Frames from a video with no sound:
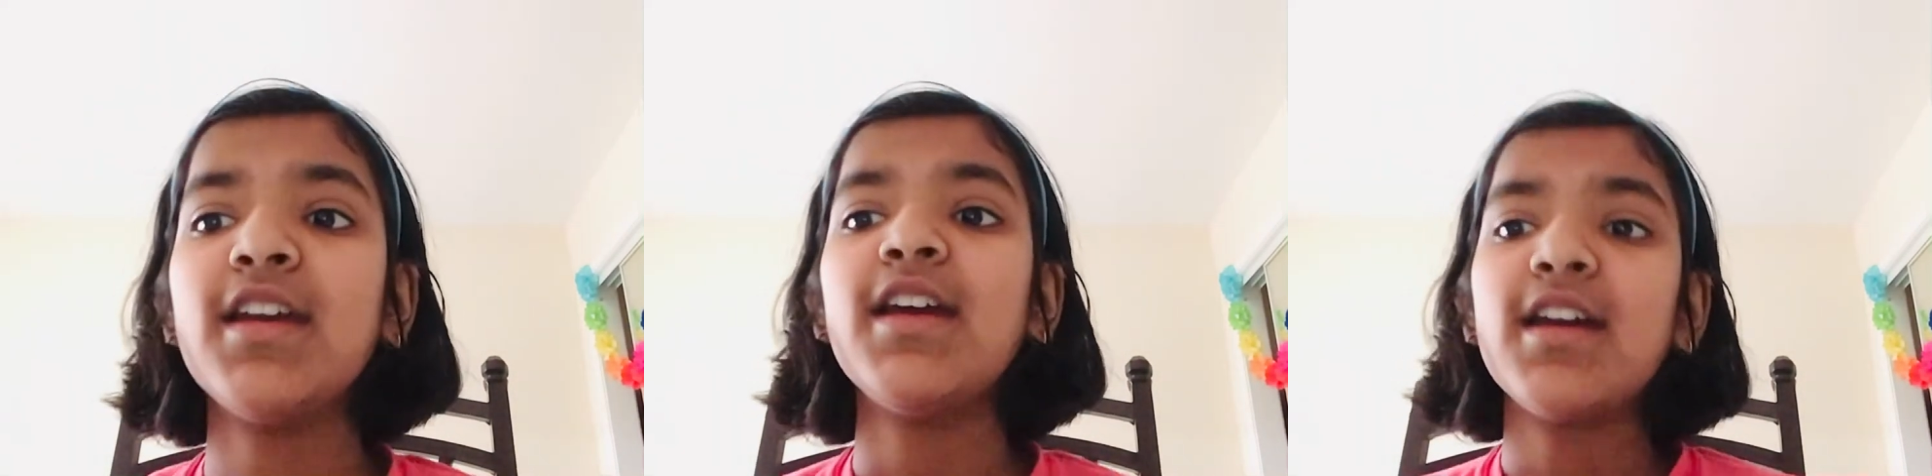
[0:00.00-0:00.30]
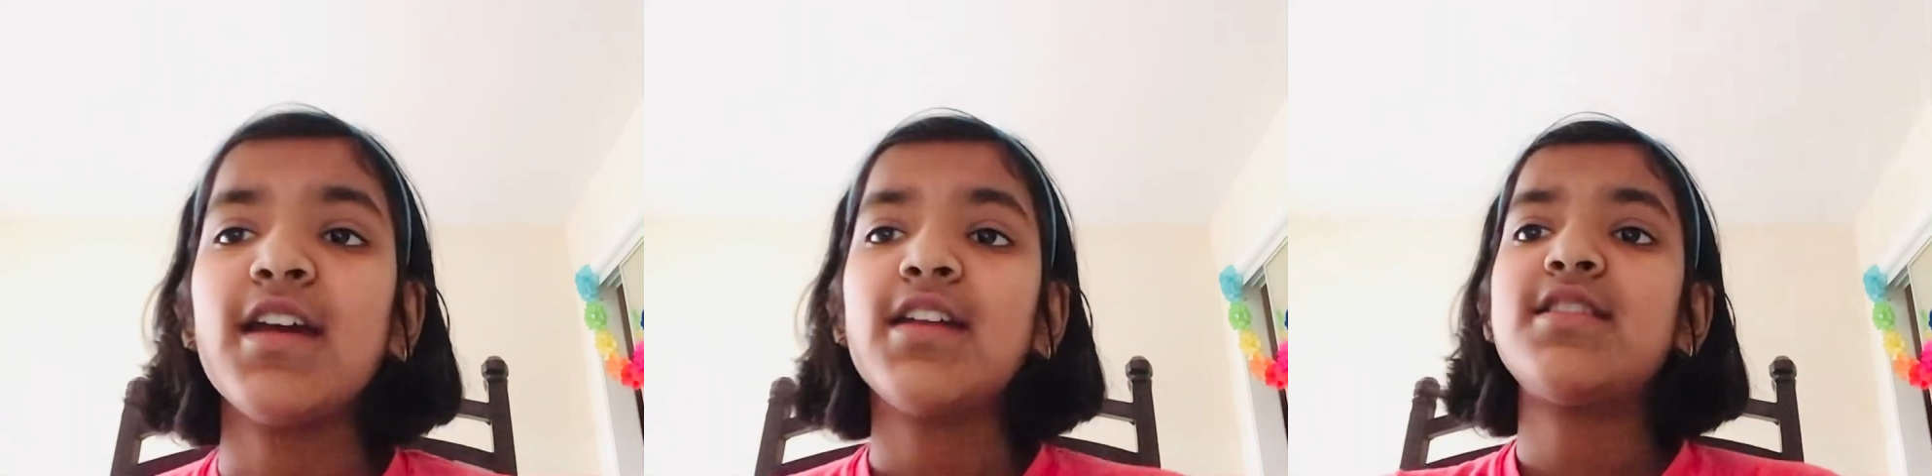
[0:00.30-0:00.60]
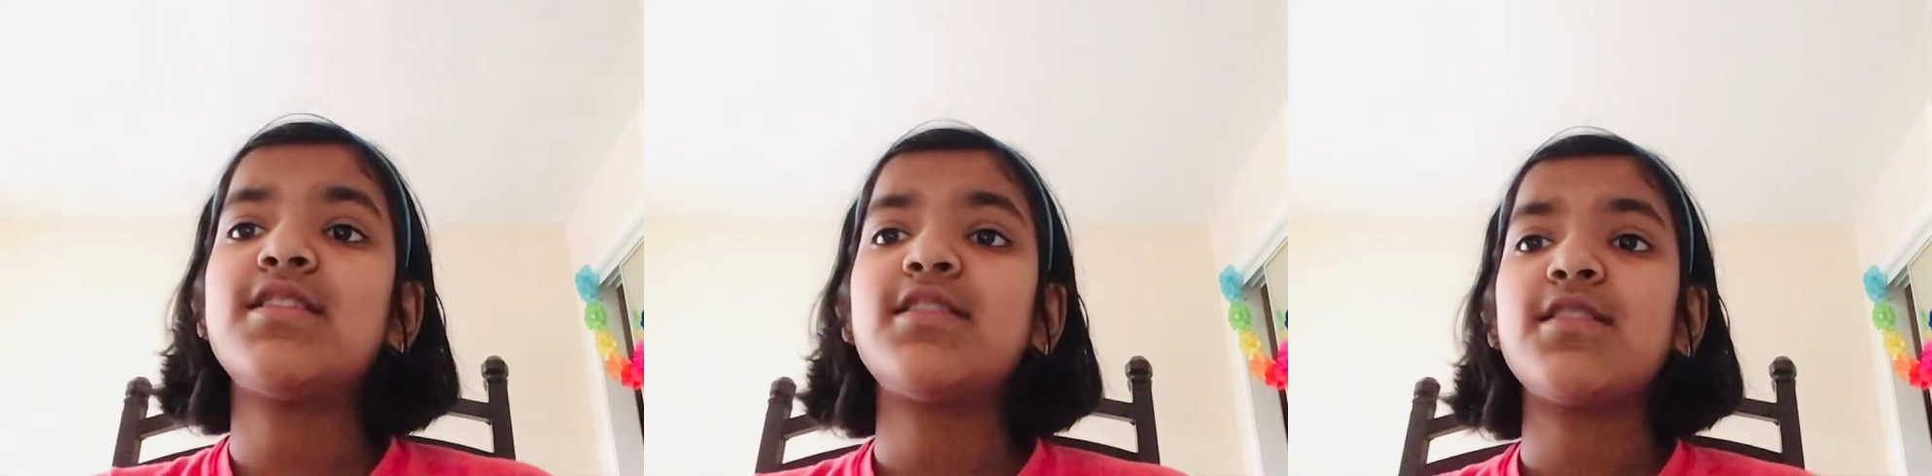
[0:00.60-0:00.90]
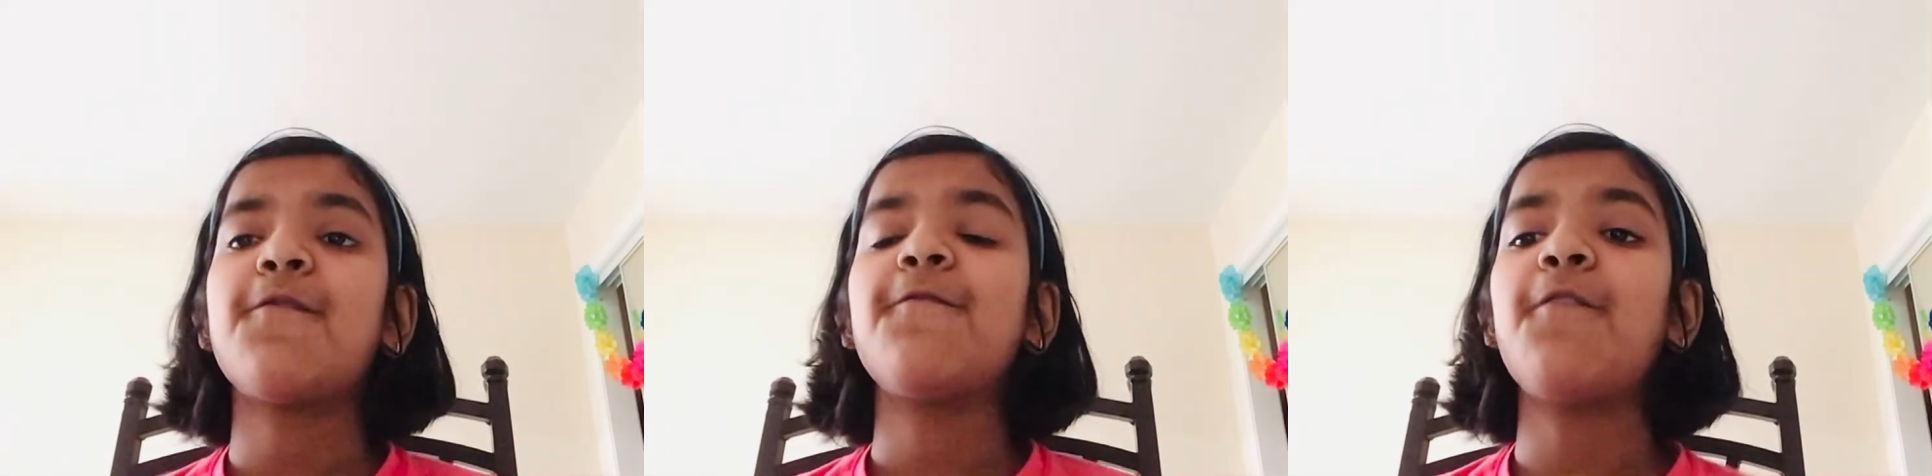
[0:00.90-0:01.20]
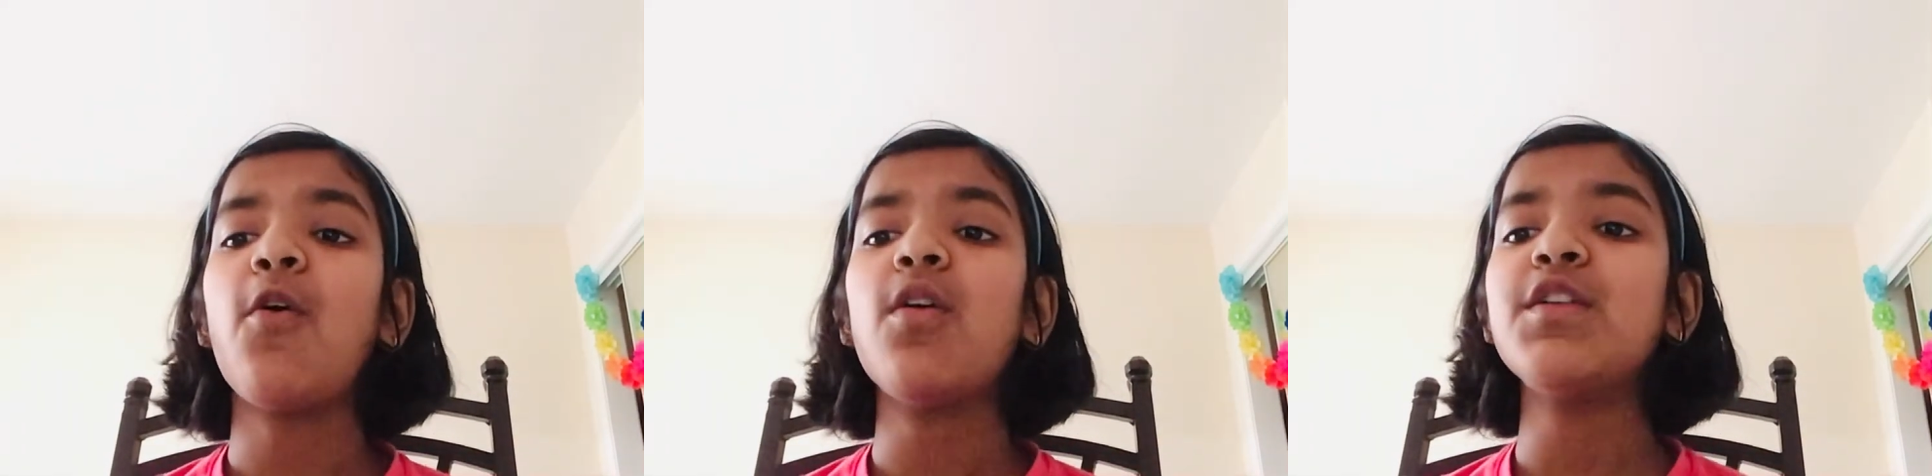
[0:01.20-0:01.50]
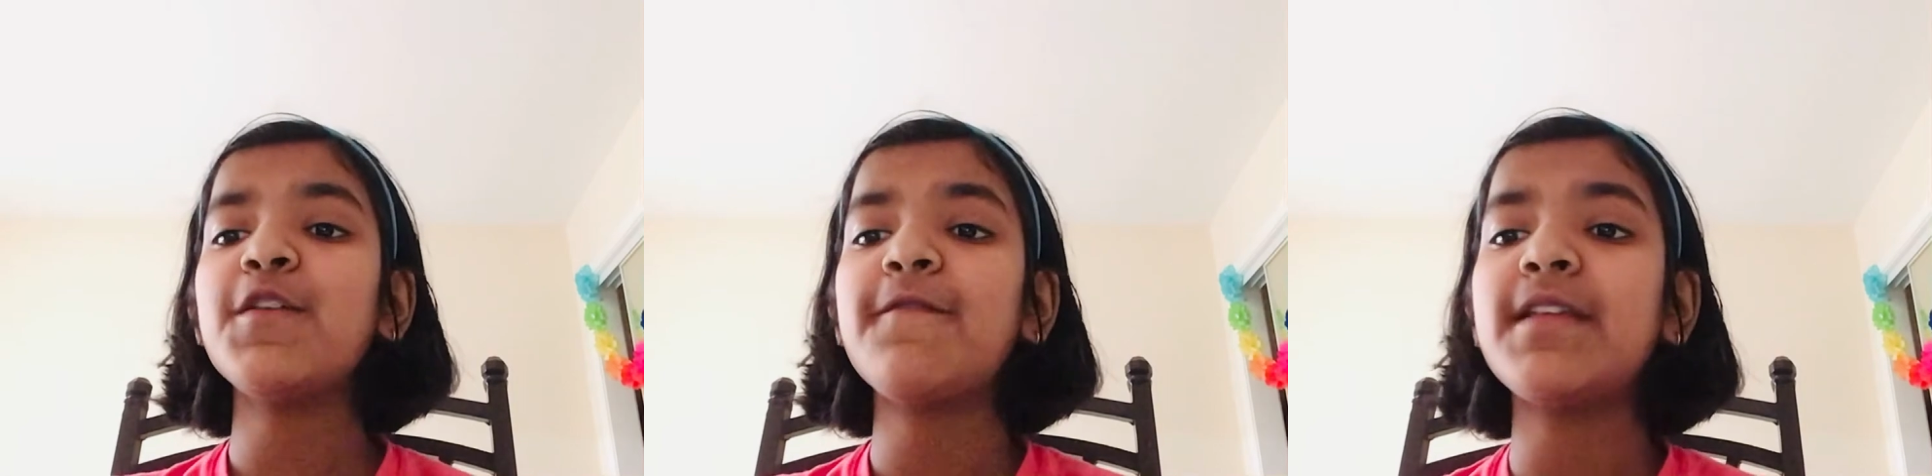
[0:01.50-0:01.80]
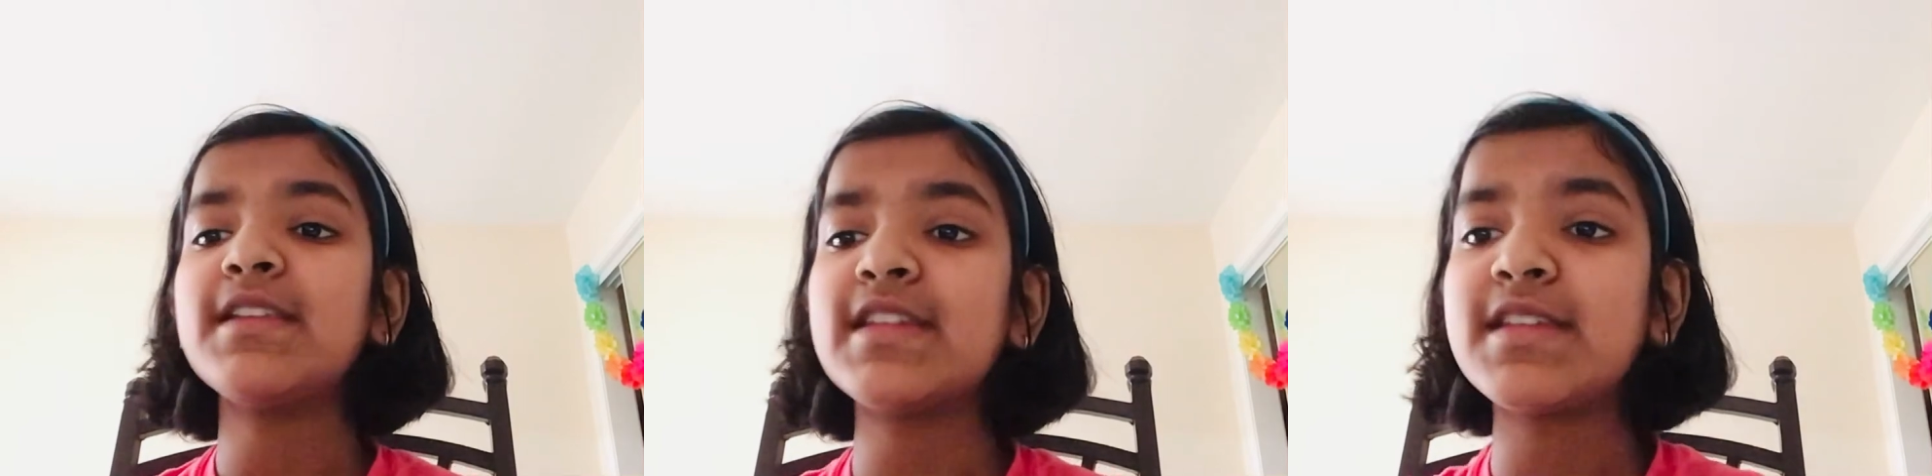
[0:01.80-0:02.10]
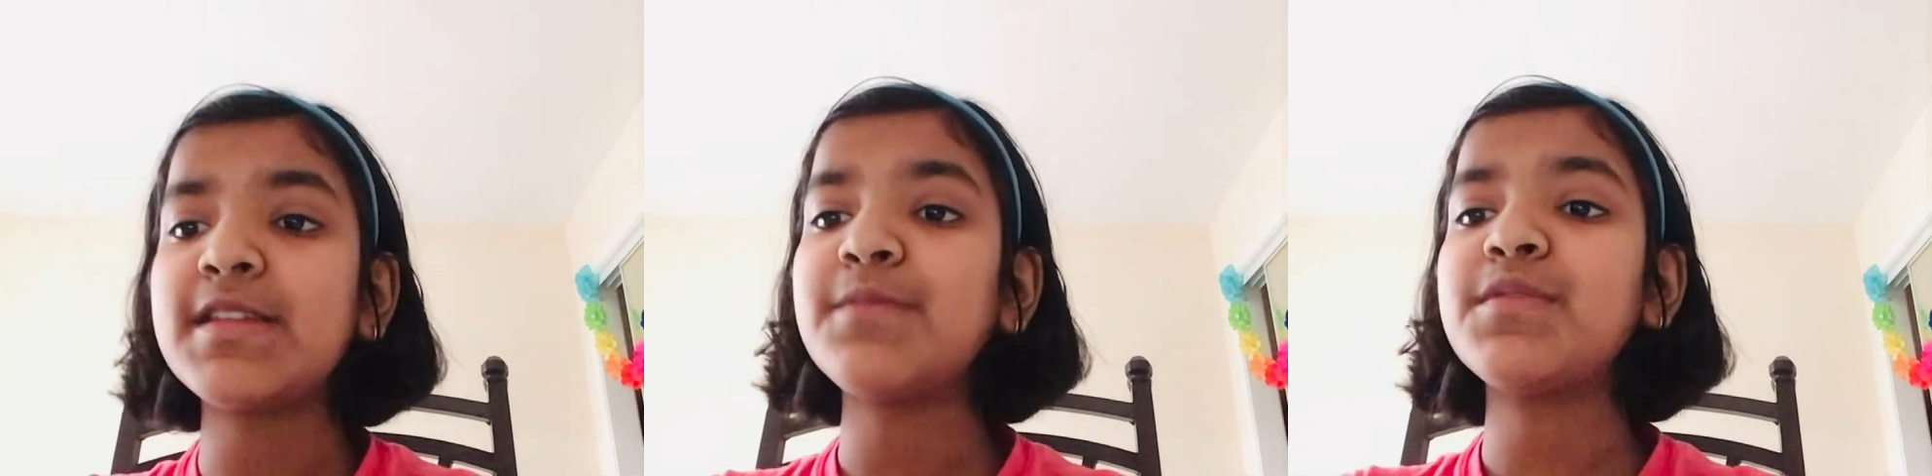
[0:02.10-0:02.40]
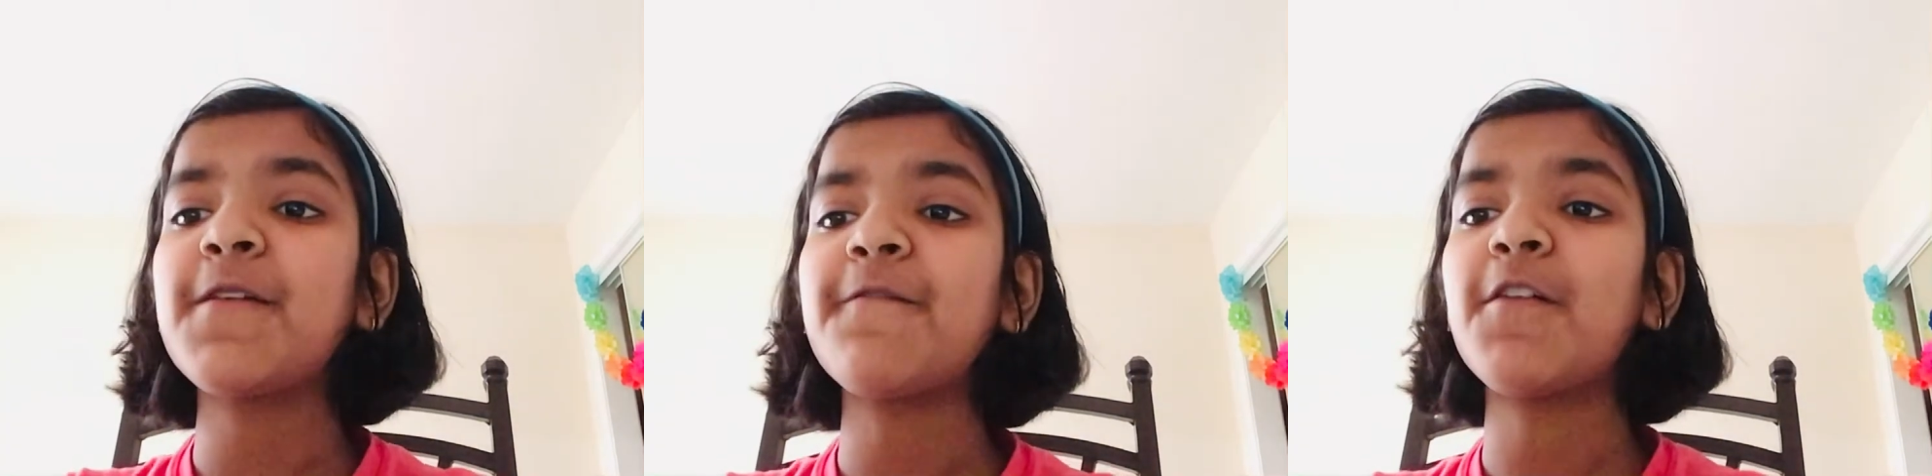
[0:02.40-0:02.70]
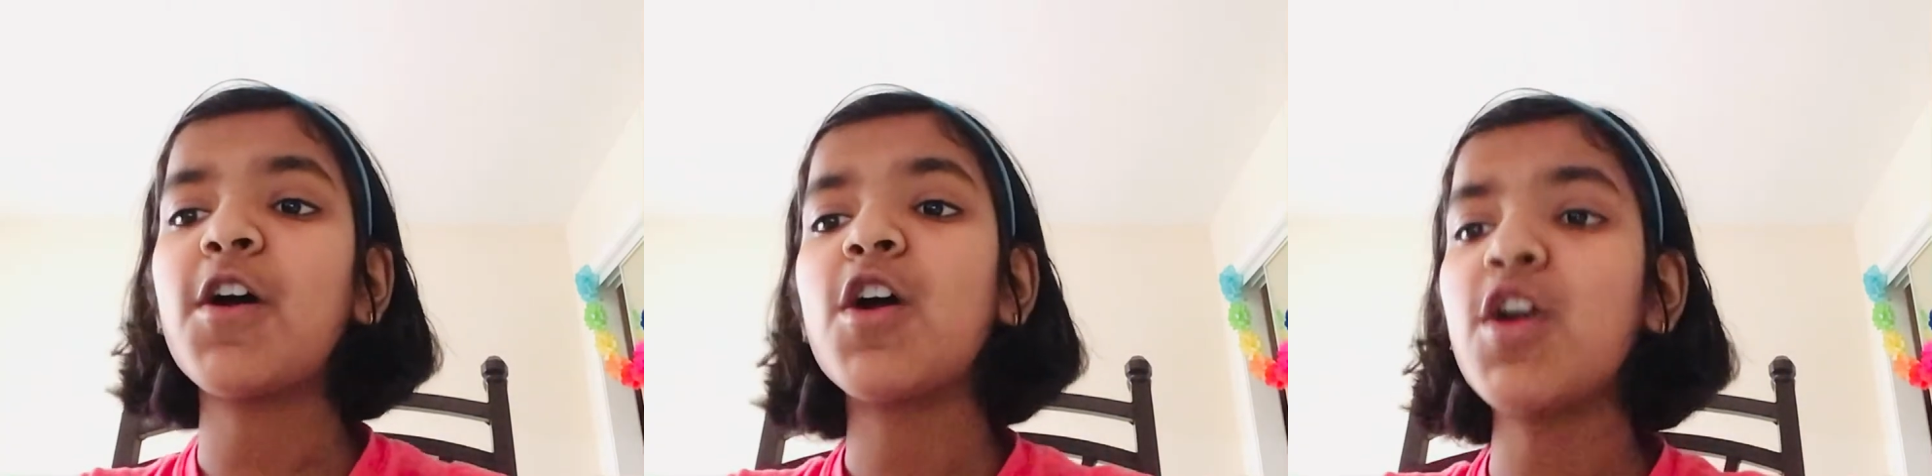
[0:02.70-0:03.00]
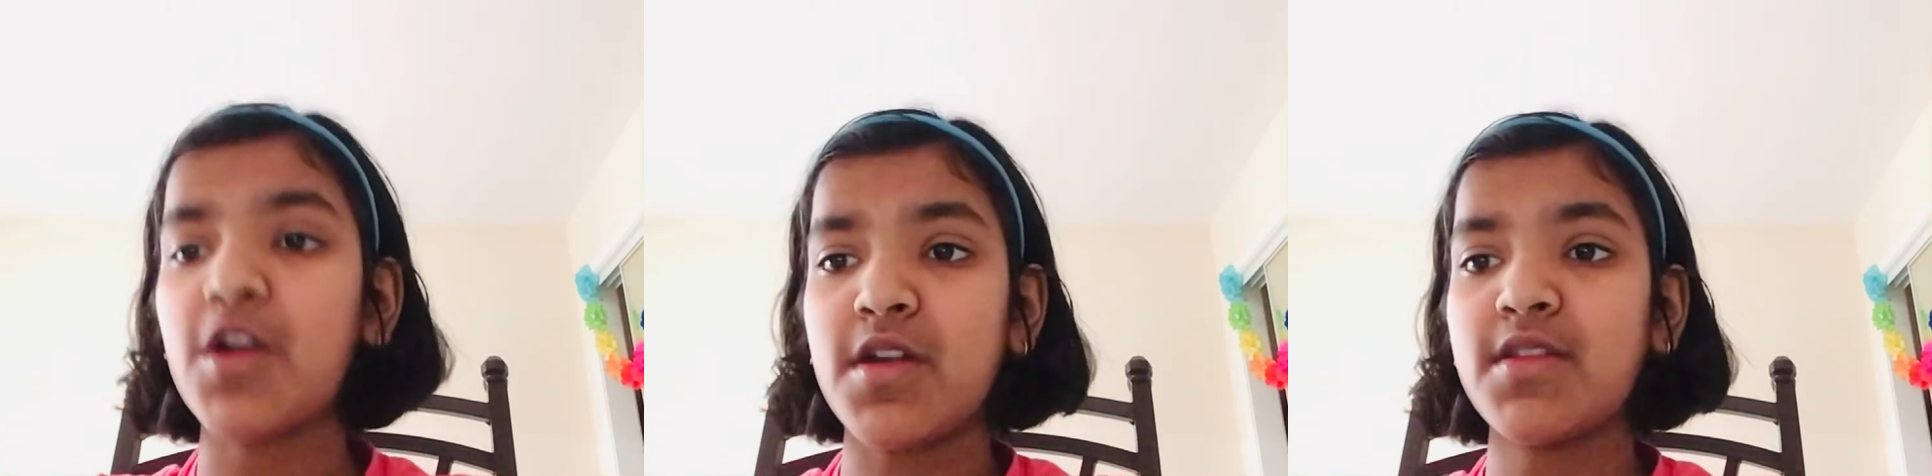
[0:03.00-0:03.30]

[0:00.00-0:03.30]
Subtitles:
it's four different systems of Earth.